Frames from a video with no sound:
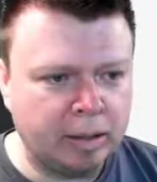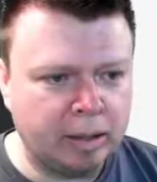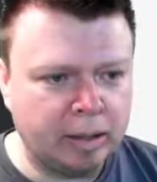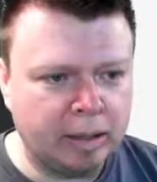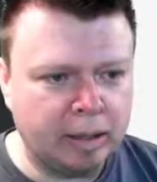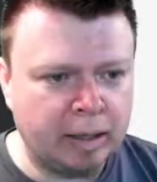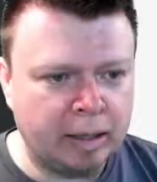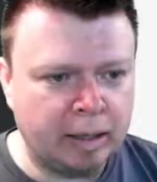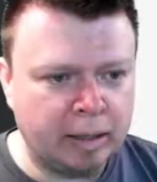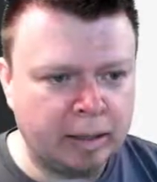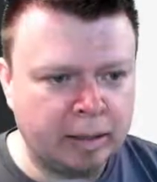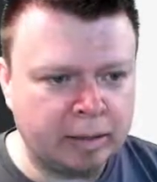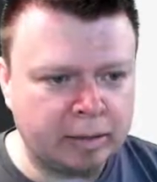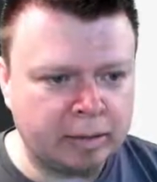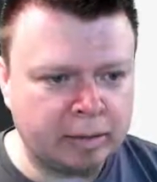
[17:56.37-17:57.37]

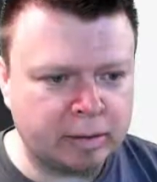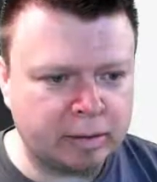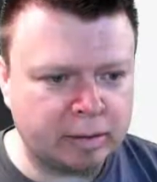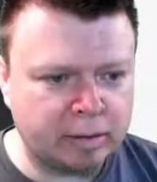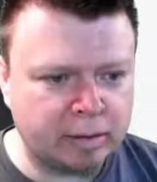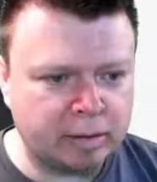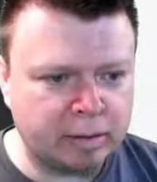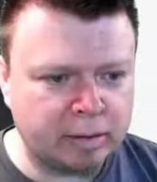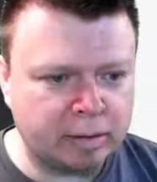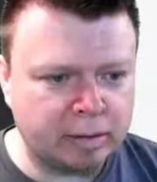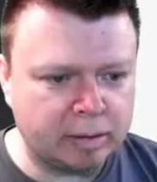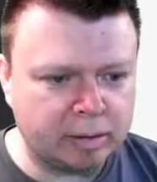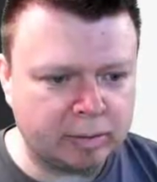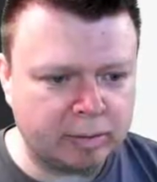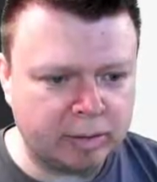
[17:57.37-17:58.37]
And
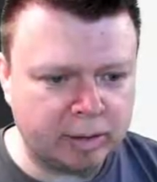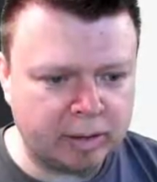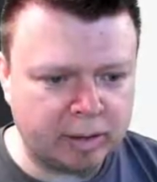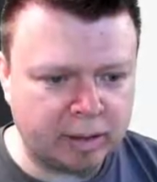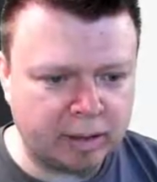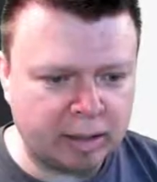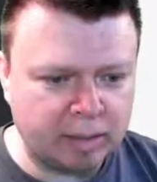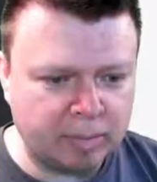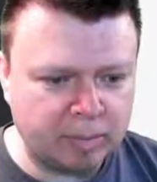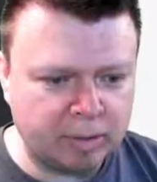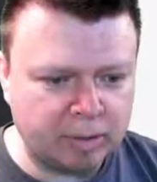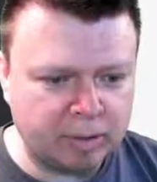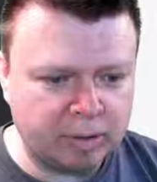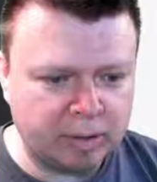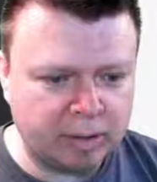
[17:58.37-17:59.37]
let's fix that up to
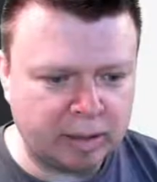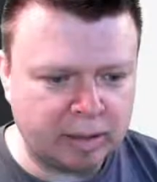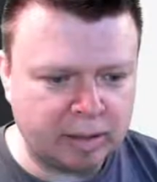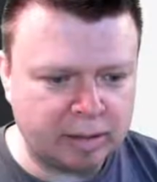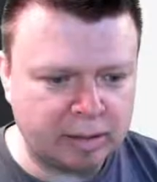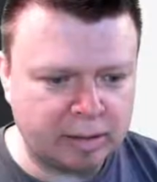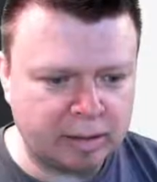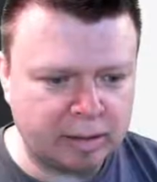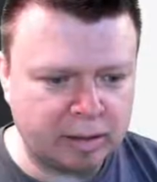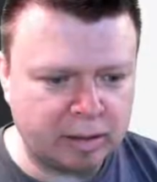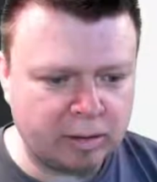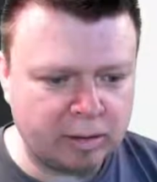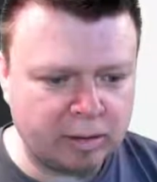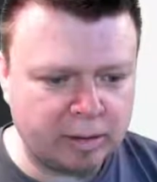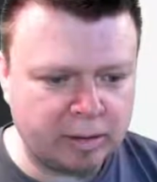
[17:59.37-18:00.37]
just say this is a
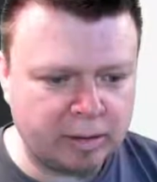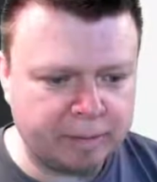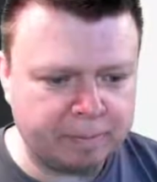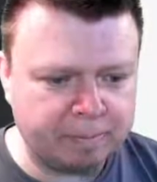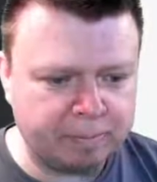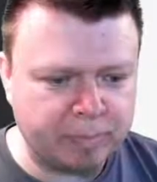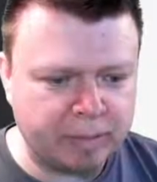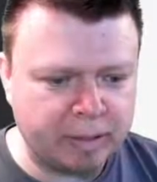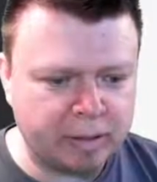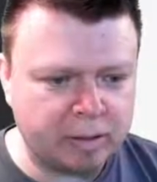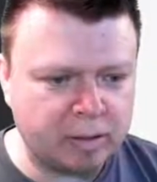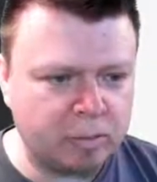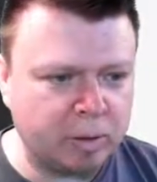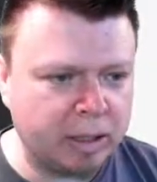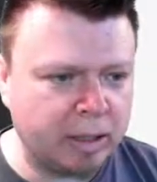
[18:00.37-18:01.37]
currency. And
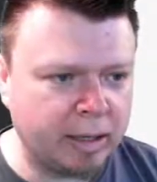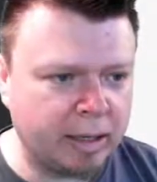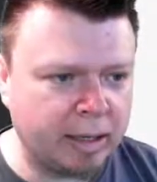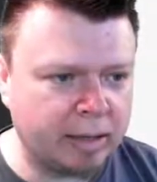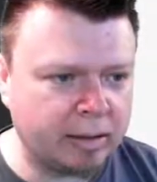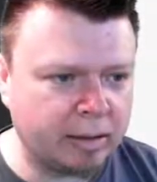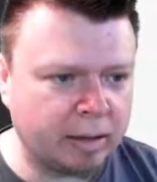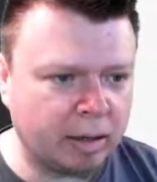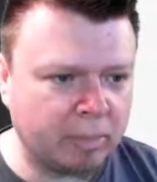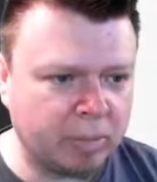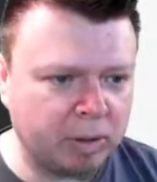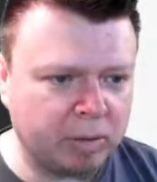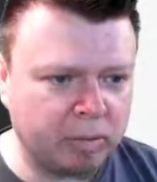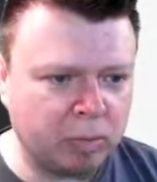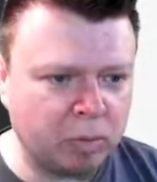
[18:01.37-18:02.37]
so we can add a couple
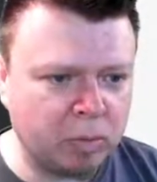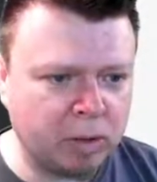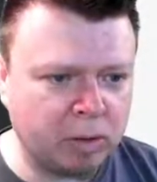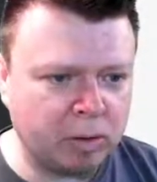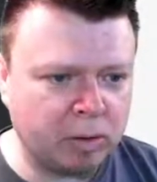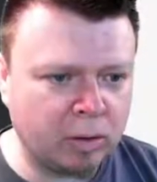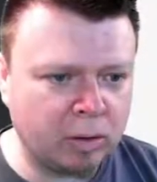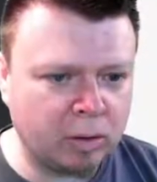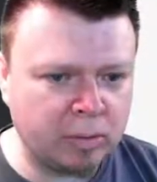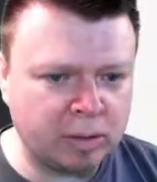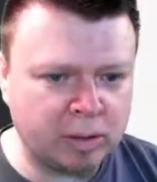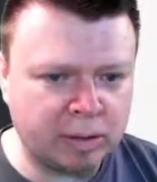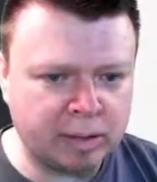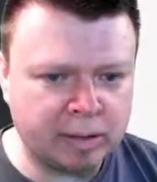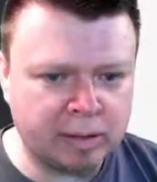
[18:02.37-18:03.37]
of formula columns.
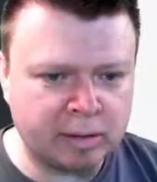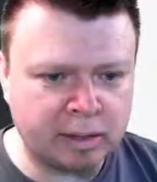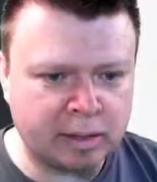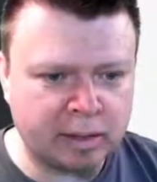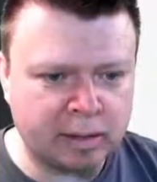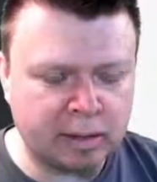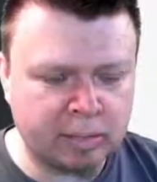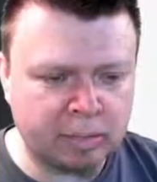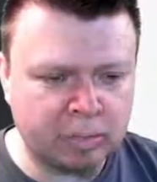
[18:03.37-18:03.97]
Let's say that